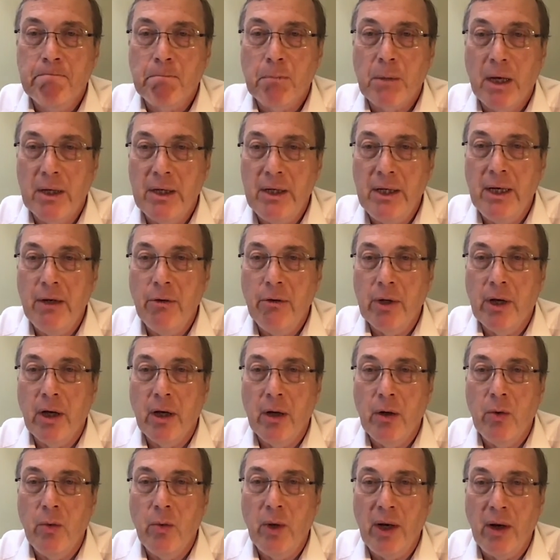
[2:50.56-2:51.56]
A year
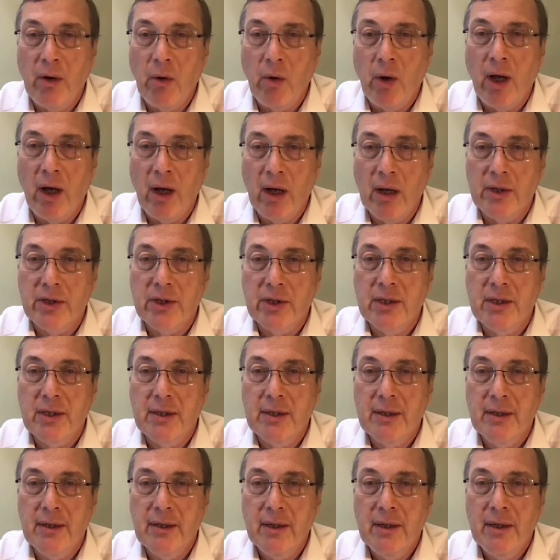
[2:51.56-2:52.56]
ago, we all asked,
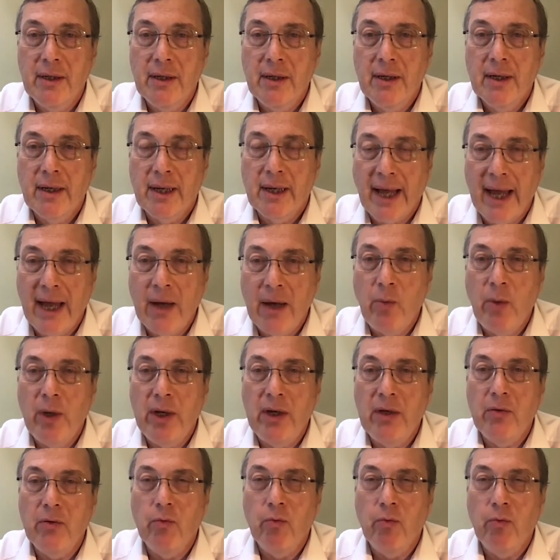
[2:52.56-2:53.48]
can we